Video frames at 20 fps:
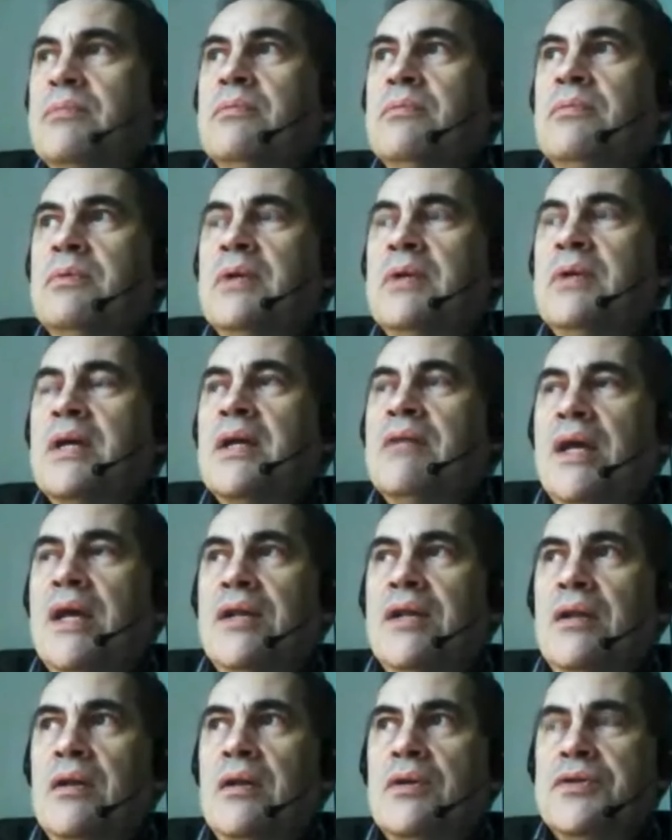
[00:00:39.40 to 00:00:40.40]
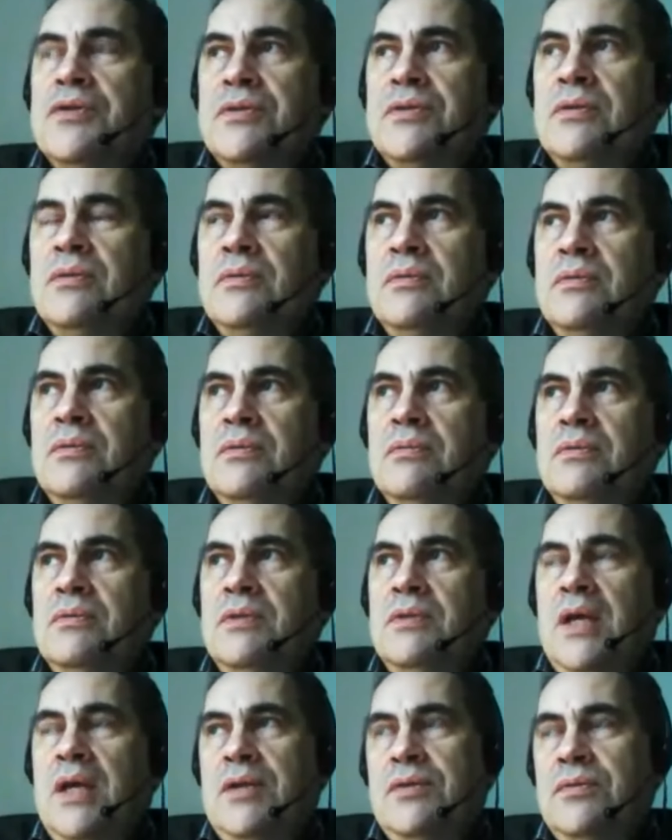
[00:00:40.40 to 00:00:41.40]
we're kind of at a loss
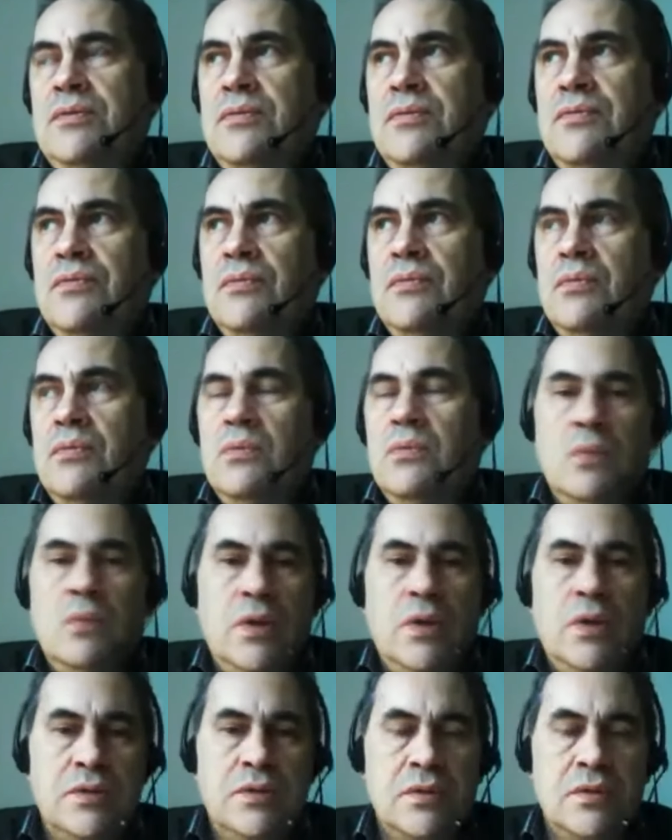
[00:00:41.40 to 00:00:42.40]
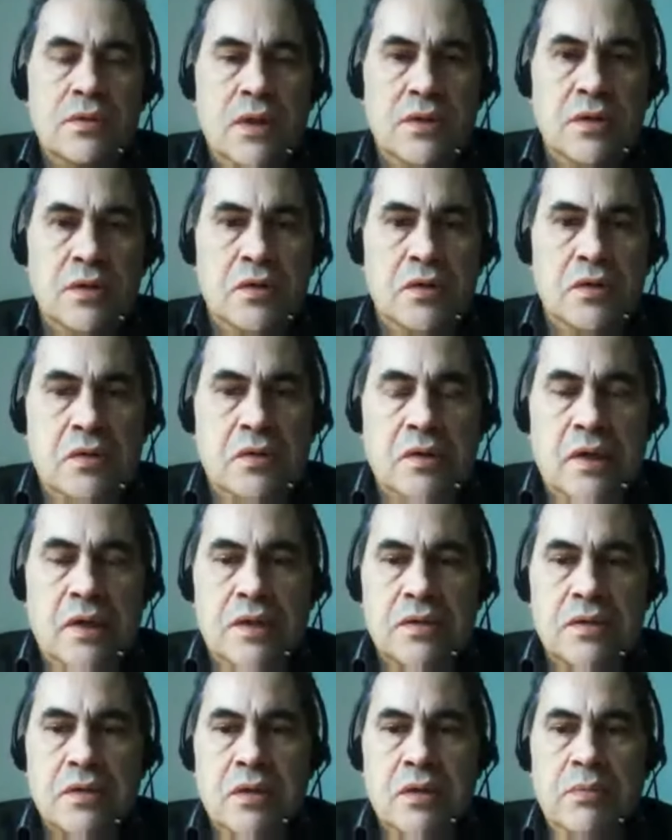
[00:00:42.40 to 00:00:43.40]
yet what a digital
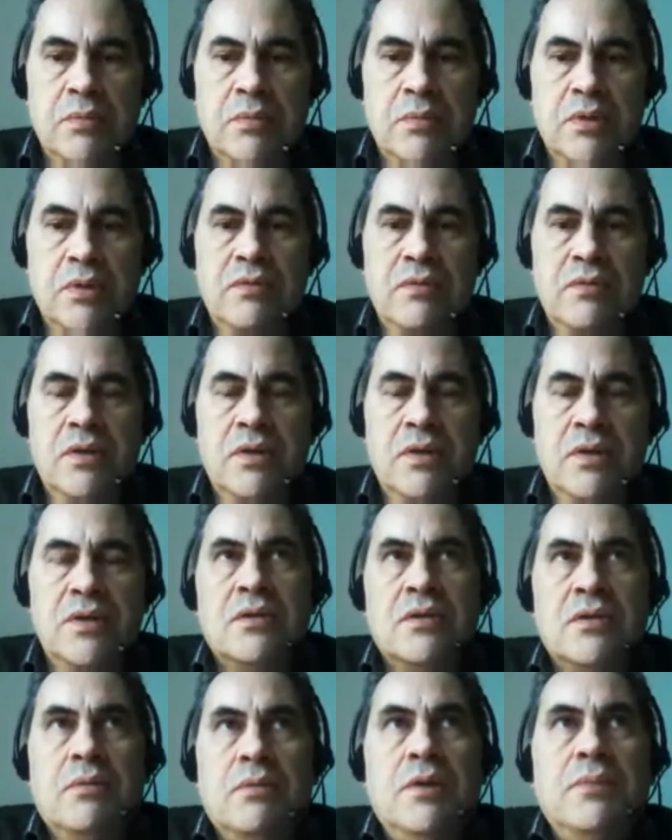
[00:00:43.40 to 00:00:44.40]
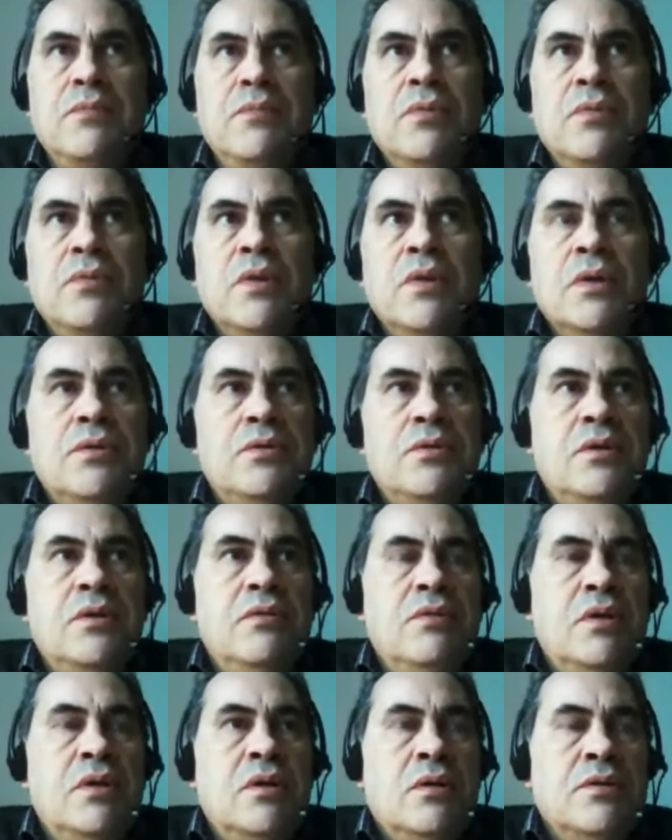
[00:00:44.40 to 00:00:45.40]
landscape even is. I mean, to give
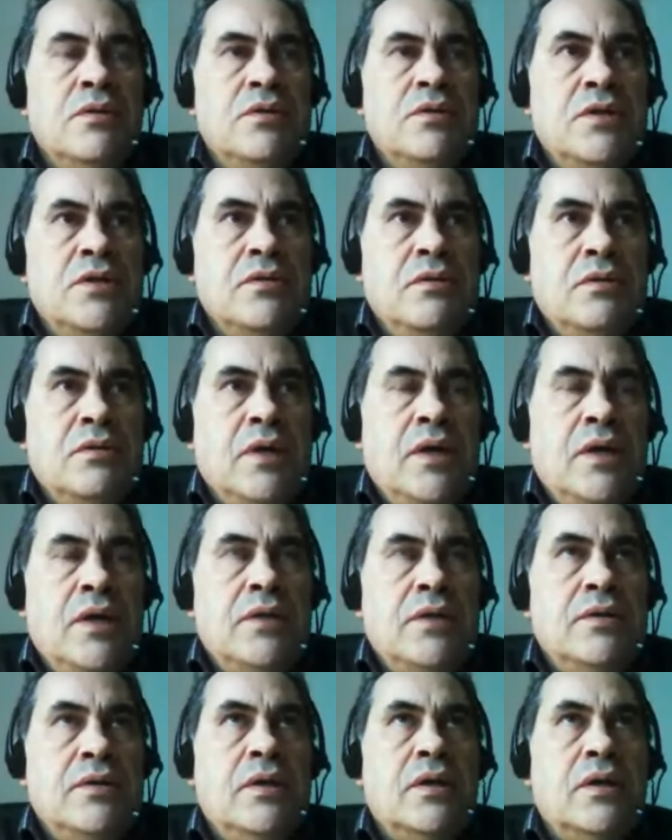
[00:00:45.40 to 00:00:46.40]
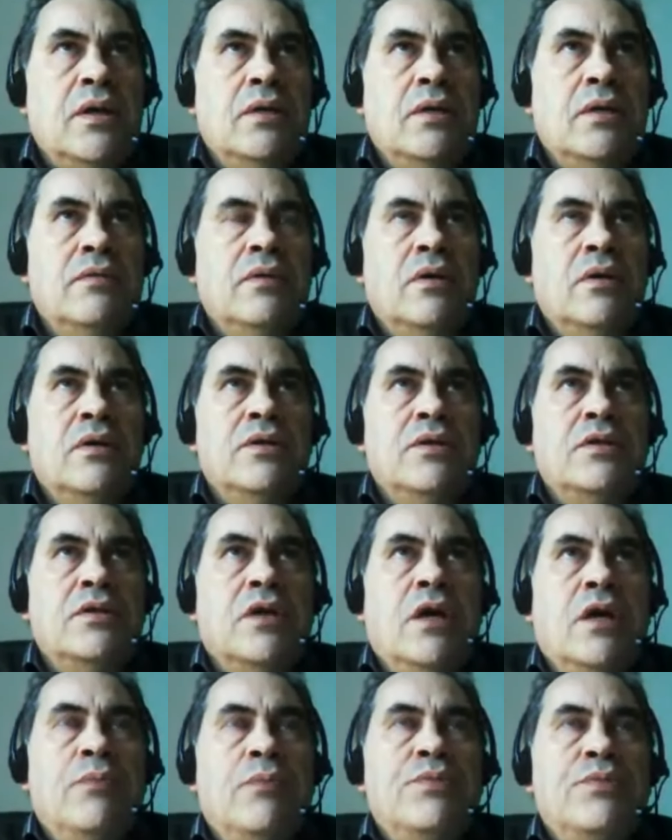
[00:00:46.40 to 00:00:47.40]
you context on that and kind of
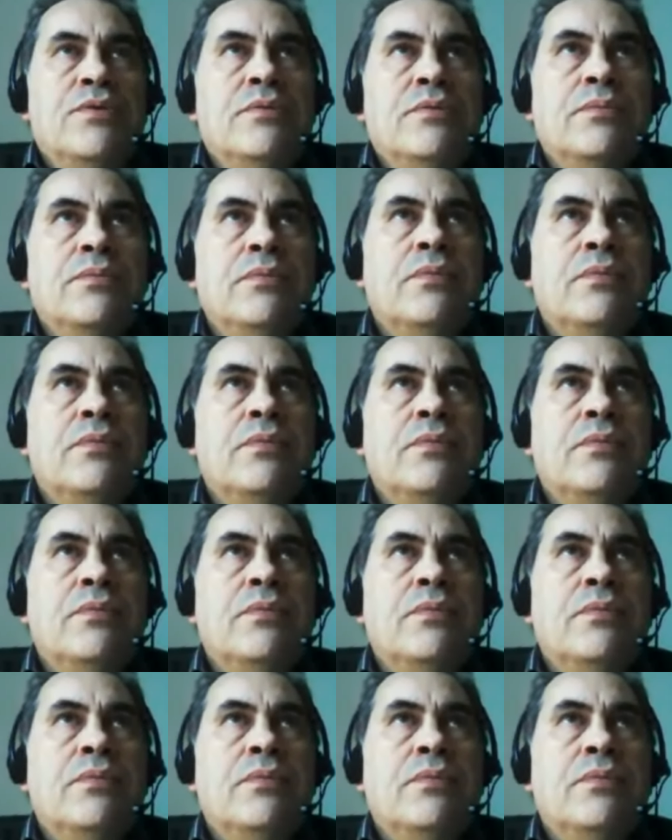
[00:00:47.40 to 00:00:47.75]
archetypes,